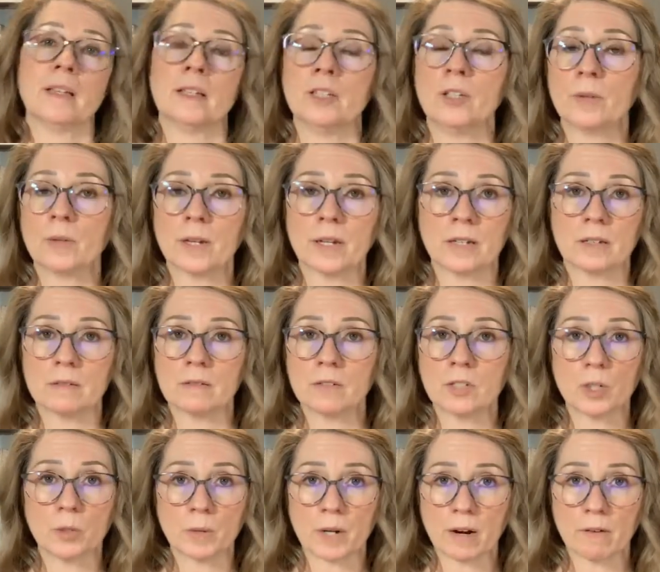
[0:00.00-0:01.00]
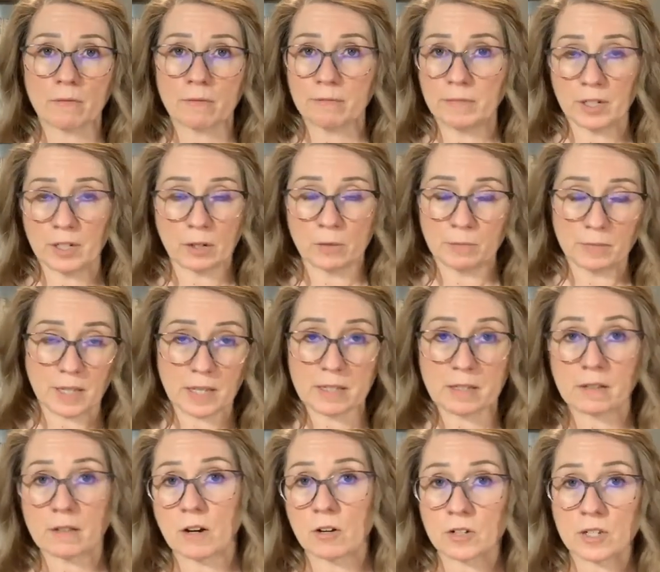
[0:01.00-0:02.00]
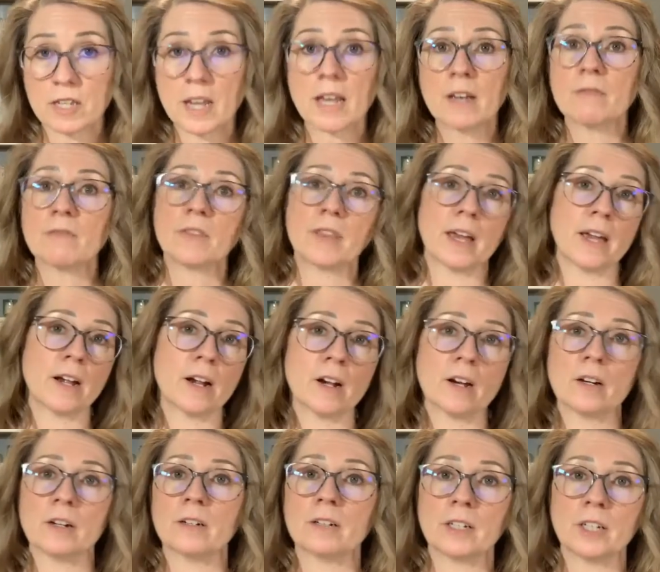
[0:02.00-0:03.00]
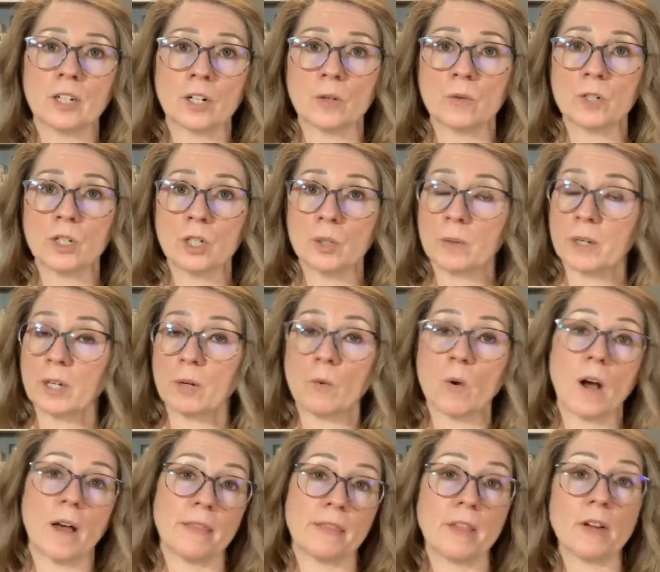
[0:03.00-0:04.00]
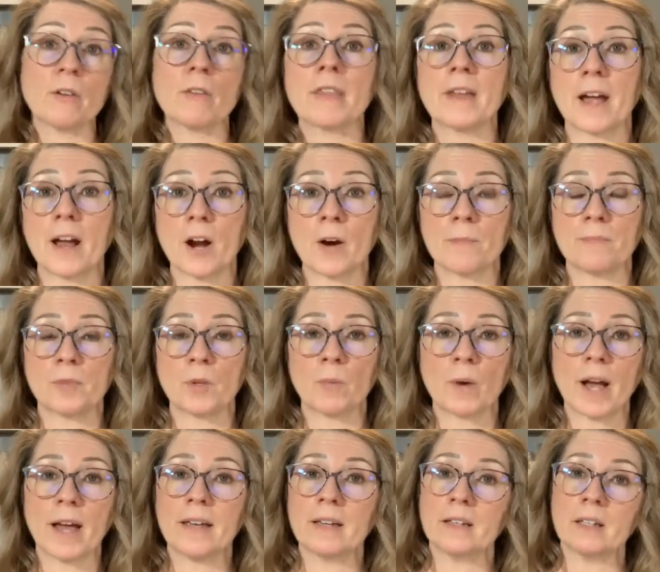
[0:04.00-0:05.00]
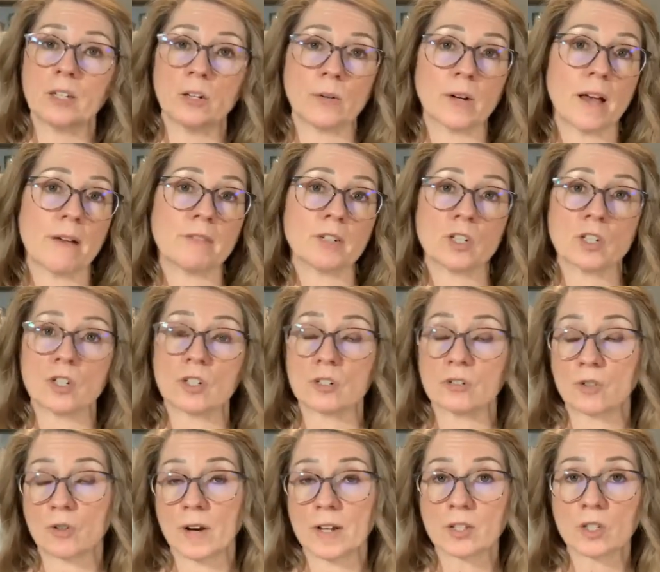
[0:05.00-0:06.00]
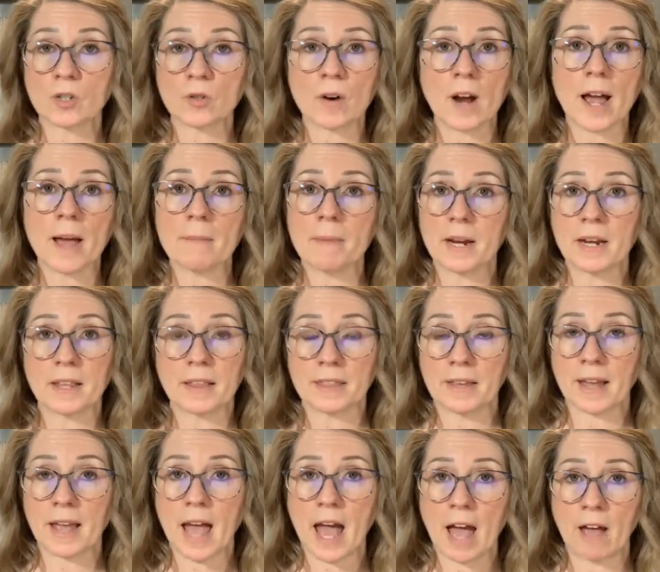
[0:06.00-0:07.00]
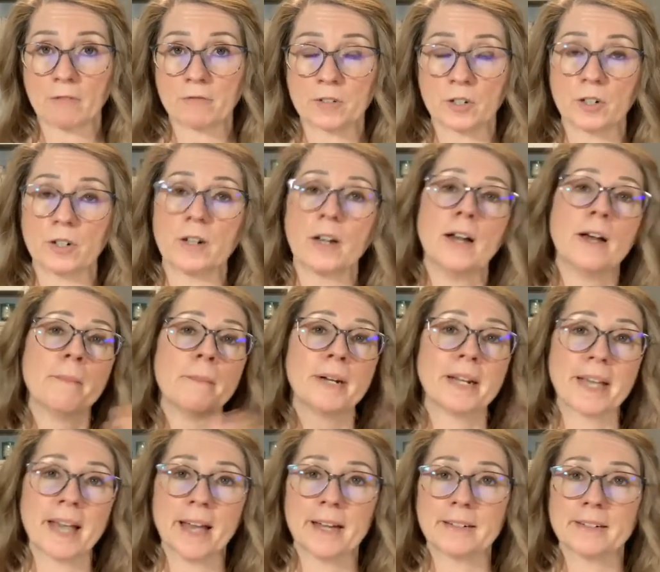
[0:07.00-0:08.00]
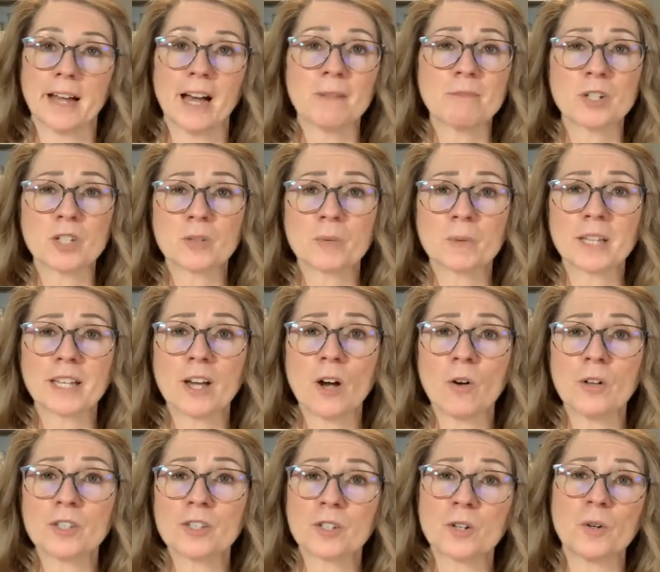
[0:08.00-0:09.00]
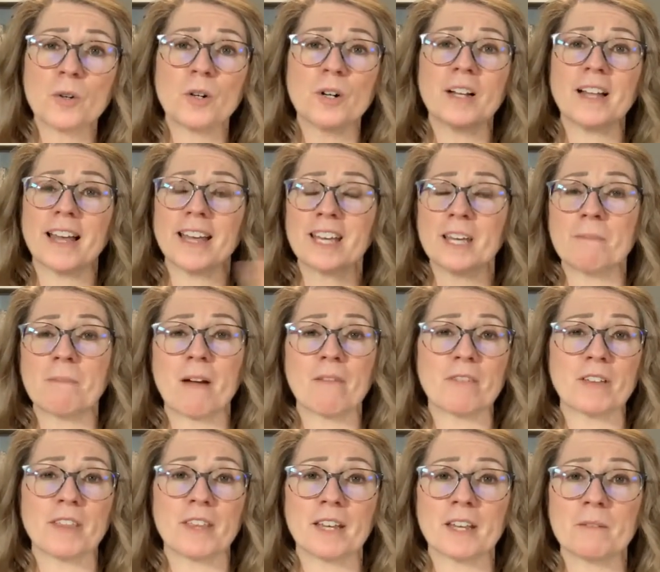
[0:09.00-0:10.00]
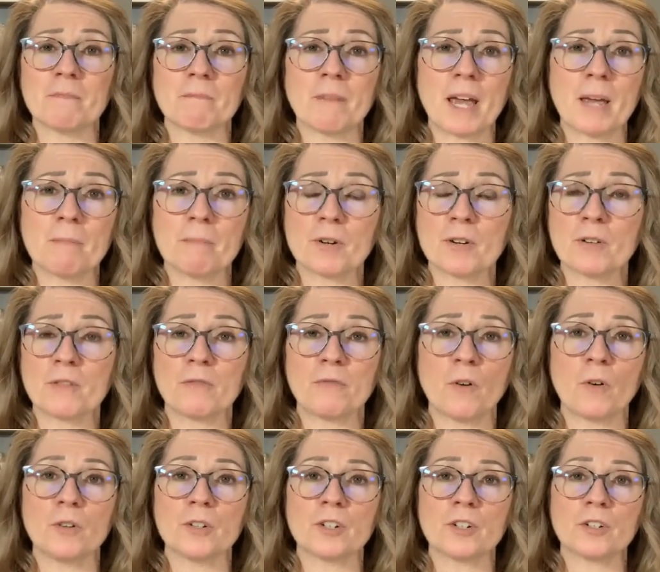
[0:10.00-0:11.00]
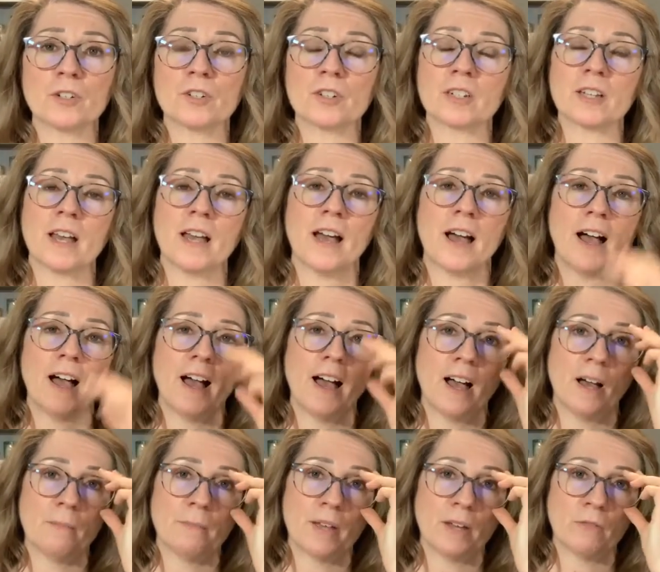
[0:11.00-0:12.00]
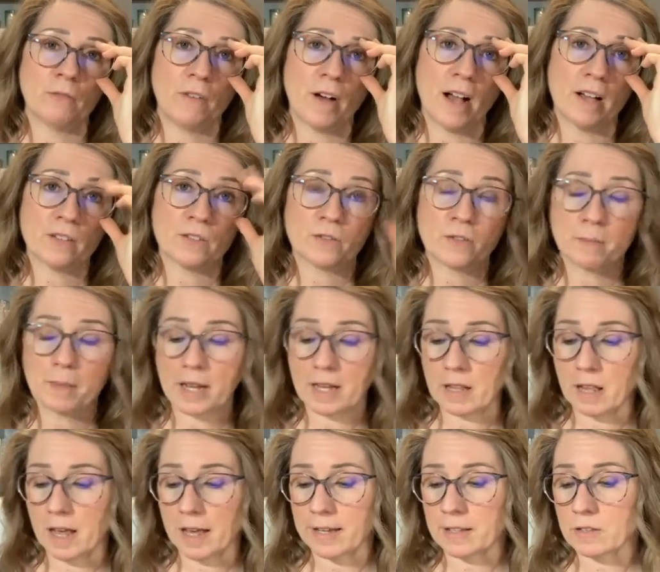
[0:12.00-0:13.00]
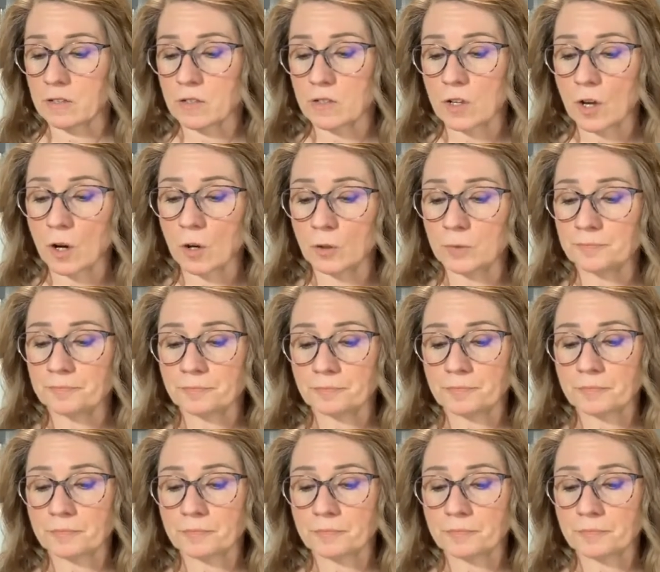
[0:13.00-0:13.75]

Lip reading: You can do whatever, they are saved there, and do what you want. They're there, right? You don't have to just transcribe anything after. But again, I'm just really old school. I keep everything in paper folders and files for my clients. So